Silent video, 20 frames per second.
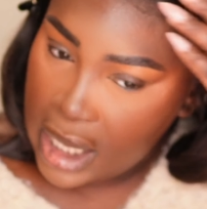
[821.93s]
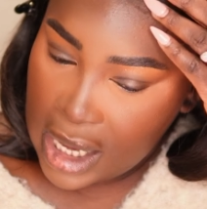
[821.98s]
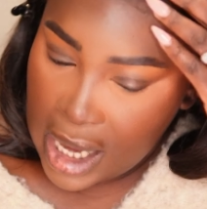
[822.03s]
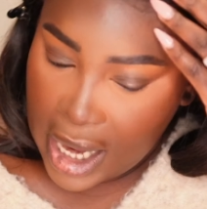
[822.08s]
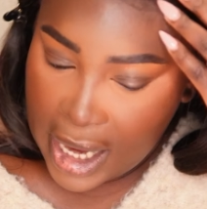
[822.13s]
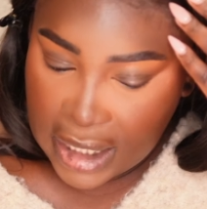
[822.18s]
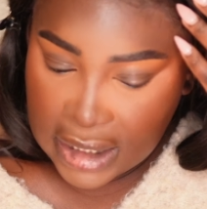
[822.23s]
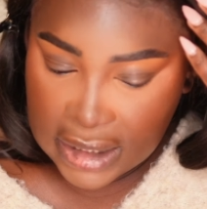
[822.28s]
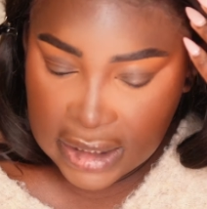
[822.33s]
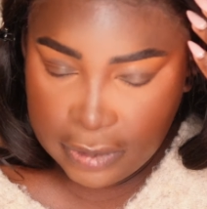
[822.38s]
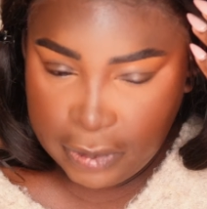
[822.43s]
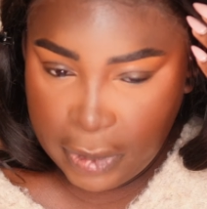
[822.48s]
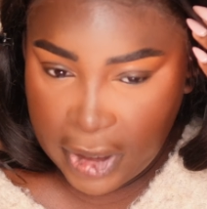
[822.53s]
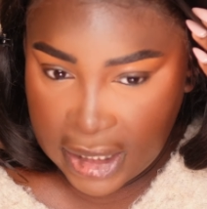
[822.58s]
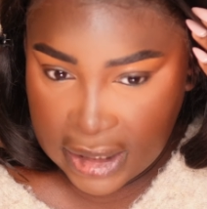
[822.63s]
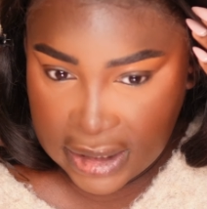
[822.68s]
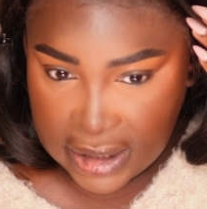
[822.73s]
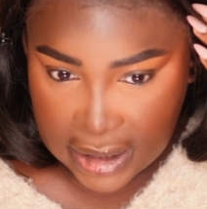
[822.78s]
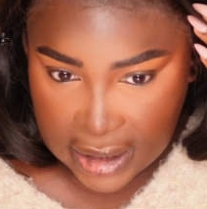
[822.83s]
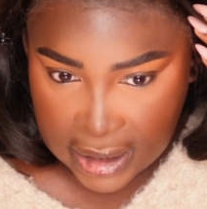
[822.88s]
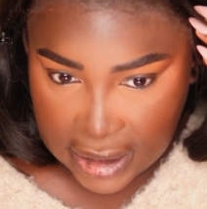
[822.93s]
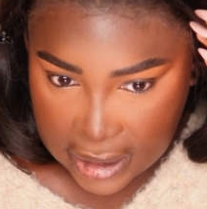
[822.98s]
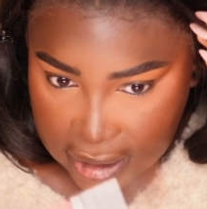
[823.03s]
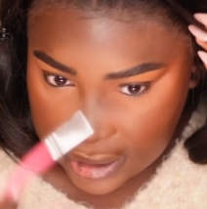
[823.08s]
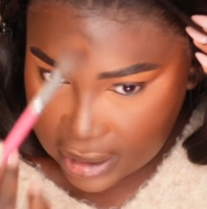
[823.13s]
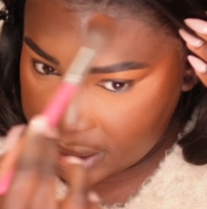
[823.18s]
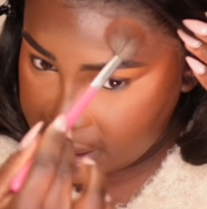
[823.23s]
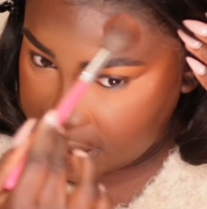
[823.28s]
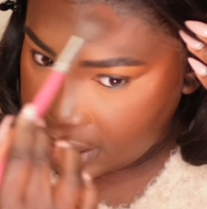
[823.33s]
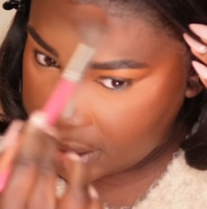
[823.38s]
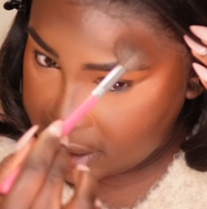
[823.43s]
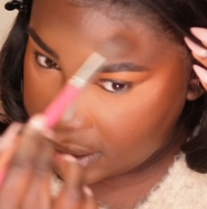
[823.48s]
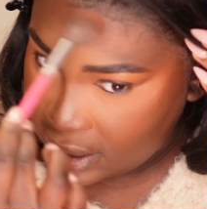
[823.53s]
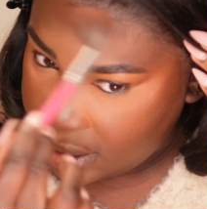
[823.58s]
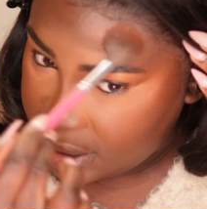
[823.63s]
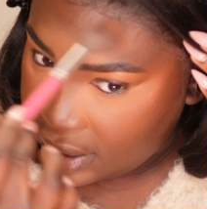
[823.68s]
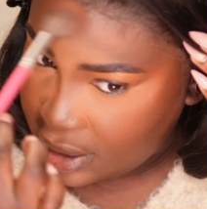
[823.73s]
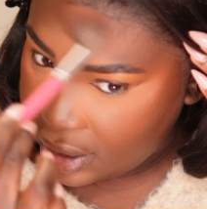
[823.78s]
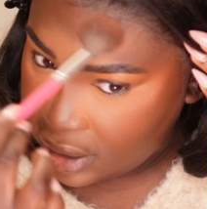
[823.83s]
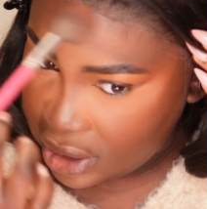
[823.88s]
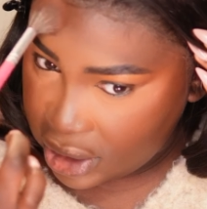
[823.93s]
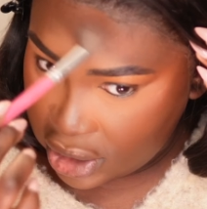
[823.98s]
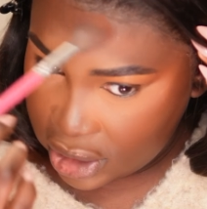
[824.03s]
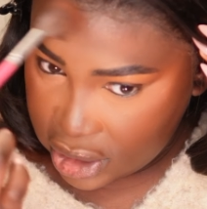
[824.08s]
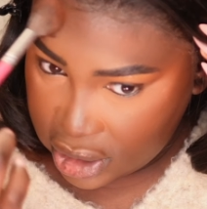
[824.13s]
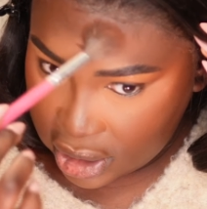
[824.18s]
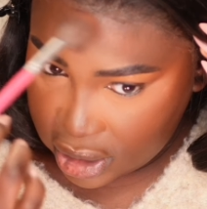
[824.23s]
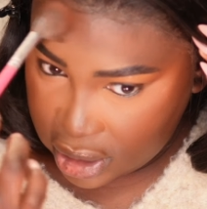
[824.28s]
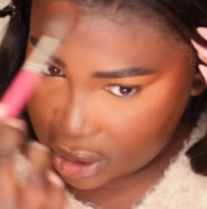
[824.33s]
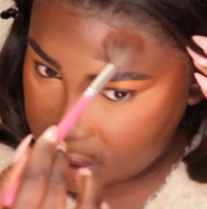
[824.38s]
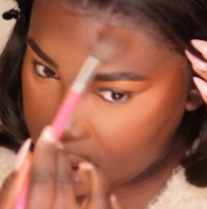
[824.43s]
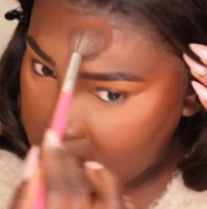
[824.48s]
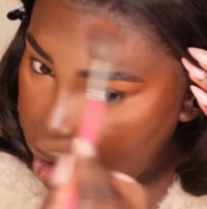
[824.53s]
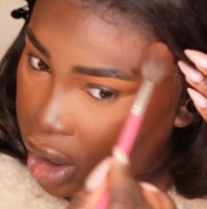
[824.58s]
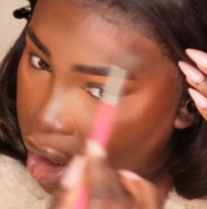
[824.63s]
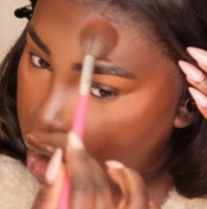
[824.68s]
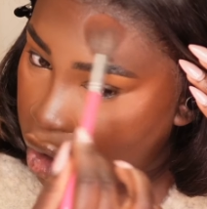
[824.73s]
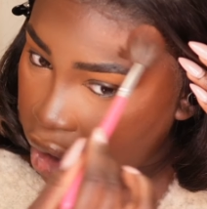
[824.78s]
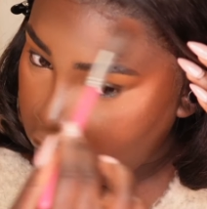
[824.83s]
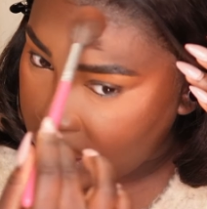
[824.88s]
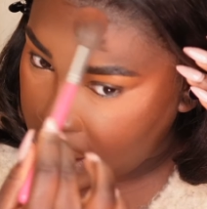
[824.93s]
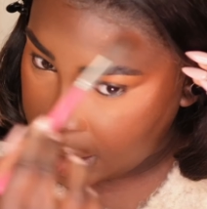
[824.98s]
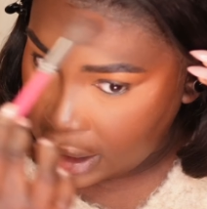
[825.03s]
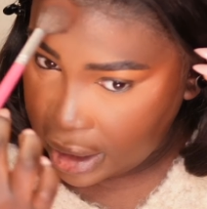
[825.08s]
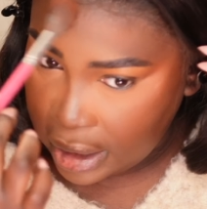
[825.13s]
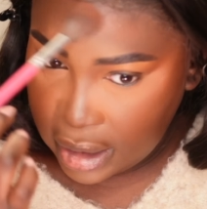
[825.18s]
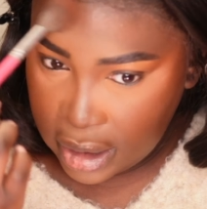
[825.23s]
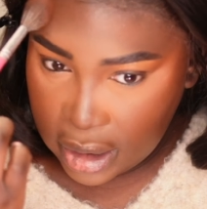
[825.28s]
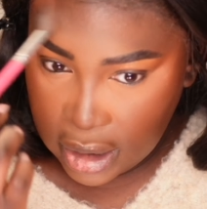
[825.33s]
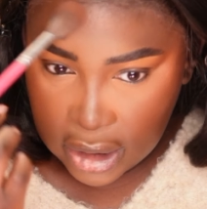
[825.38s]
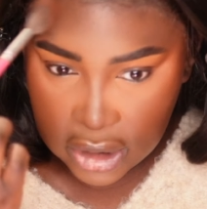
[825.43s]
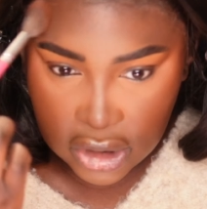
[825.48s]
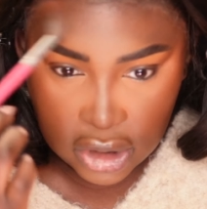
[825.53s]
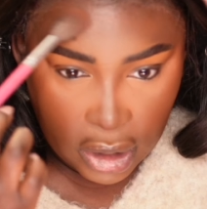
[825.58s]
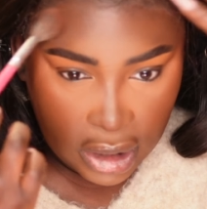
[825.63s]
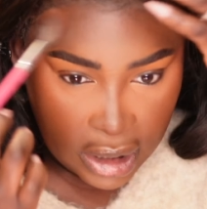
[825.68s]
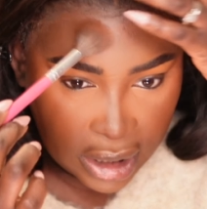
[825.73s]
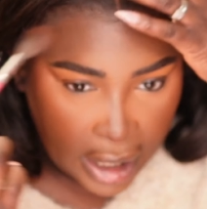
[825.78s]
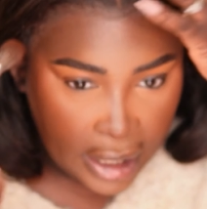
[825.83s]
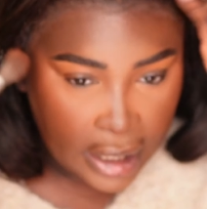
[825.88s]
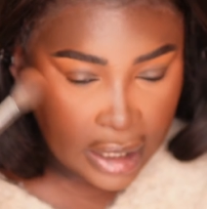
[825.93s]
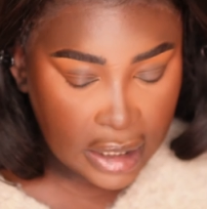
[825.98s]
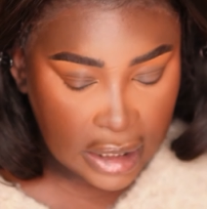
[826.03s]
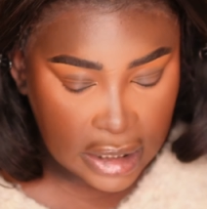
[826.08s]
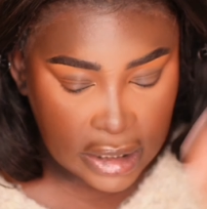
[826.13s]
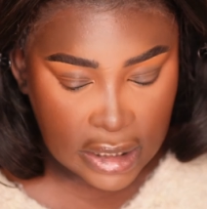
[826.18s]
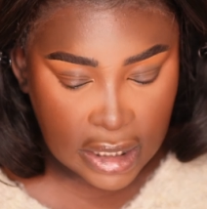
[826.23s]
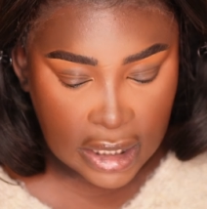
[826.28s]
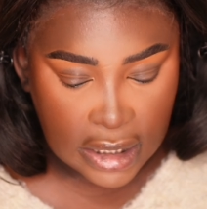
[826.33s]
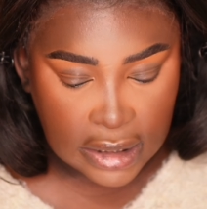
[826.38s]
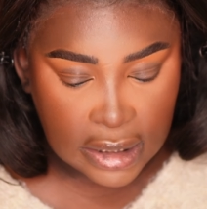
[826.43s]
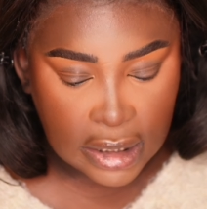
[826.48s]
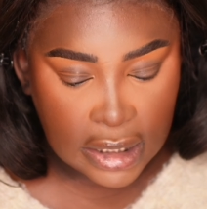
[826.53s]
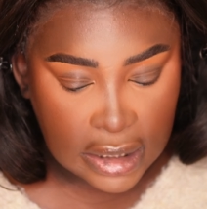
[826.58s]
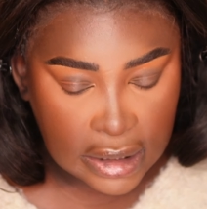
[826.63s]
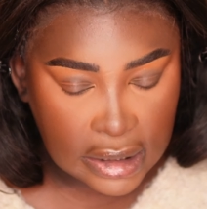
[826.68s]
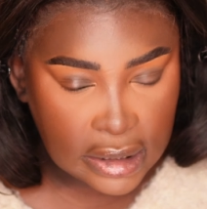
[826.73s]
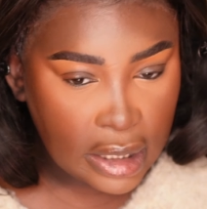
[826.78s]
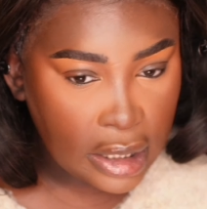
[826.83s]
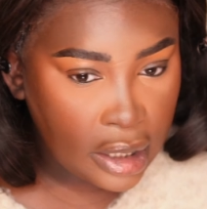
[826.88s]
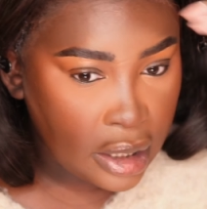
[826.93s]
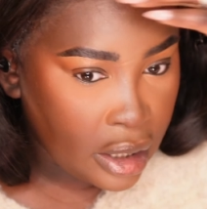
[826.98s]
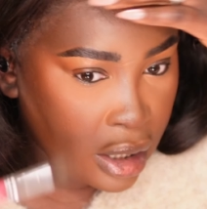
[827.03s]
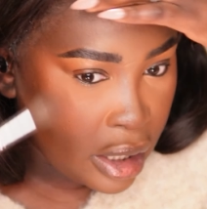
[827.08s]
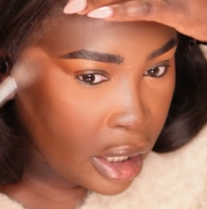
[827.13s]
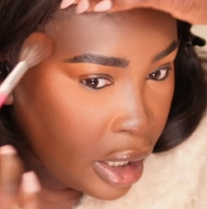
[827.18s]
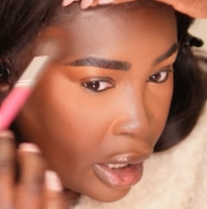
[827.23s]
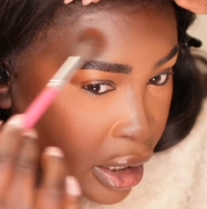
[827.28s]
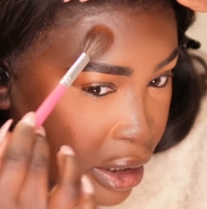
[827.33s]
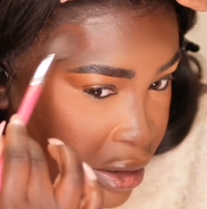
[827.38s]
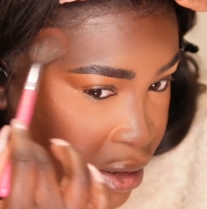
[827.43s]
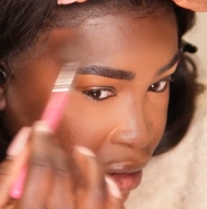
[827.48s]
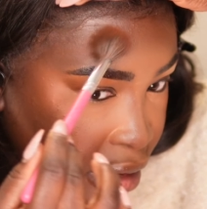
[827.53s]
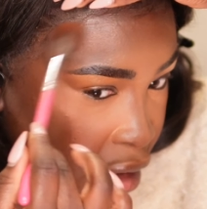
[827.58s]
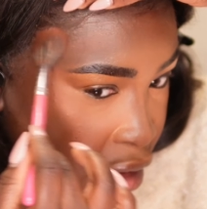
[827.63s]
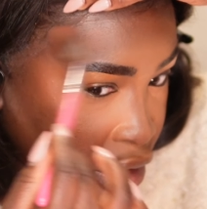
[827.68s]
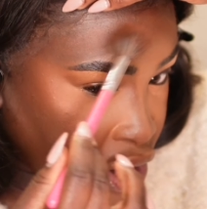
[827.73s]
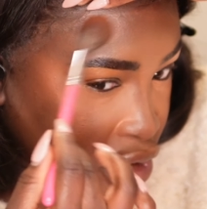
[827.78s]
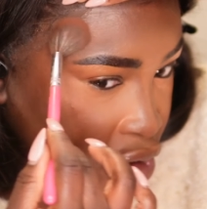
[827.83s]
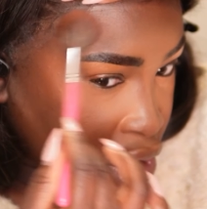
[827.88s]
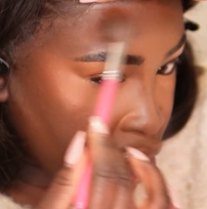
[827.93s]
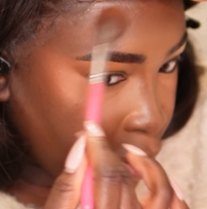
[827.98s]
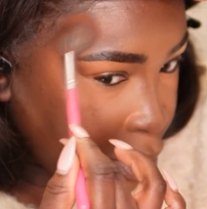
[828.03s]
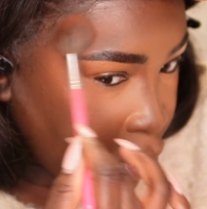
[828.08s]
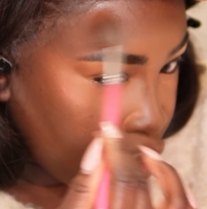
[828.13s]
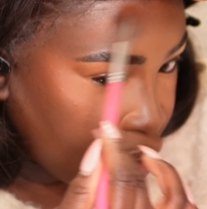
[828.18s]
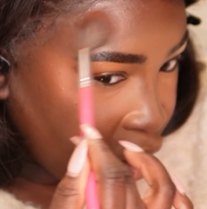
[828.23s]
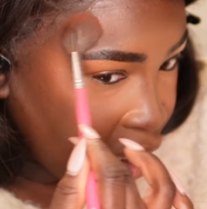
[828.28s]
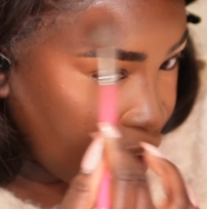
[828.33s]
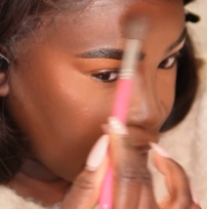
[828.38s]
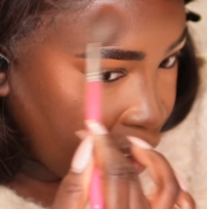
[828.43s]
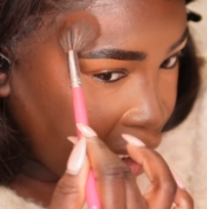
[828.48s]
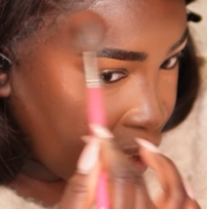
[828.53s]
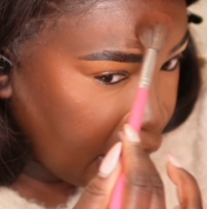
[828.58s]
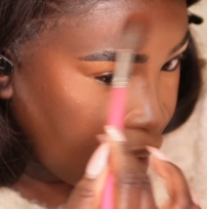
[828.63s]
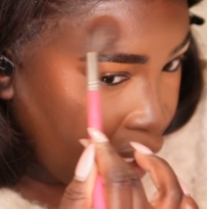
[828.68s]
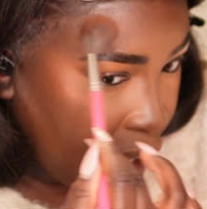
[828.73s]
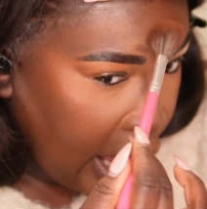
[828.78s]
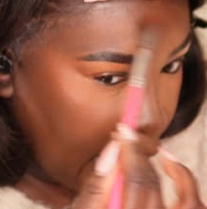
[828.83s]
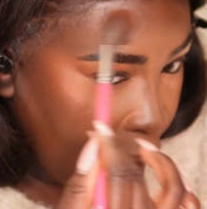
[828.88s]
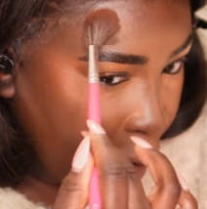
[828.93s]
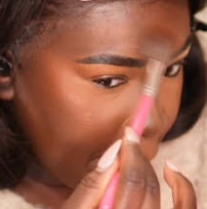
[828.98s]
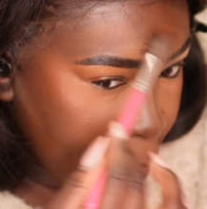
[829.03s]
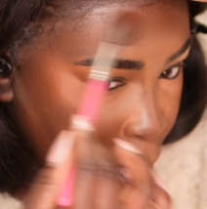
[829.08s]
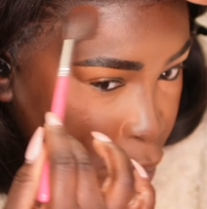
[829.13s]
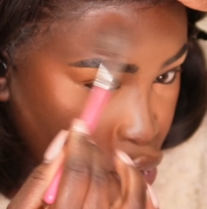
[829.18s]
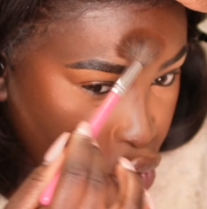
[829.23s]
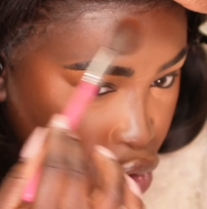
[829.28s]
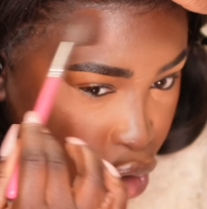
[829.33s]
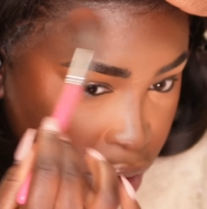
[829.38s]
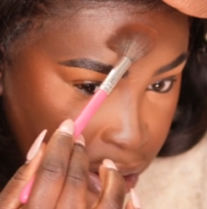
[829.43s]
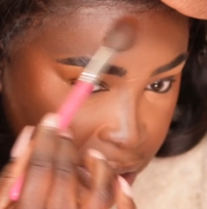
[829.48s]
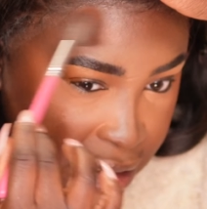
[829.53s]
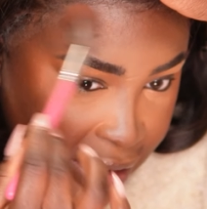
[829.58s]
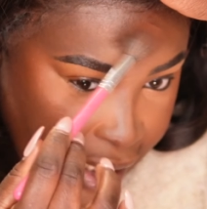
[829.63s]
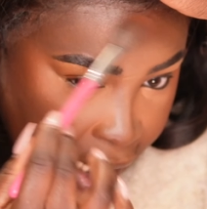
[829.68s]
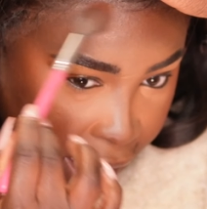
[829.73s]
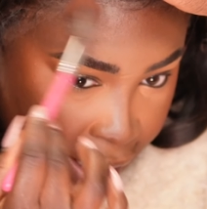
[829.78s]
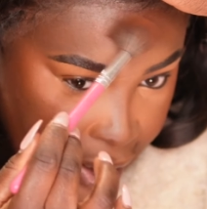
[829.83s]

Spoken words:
I expected, let's just, okay, so yeah, it's a shimmering bronzer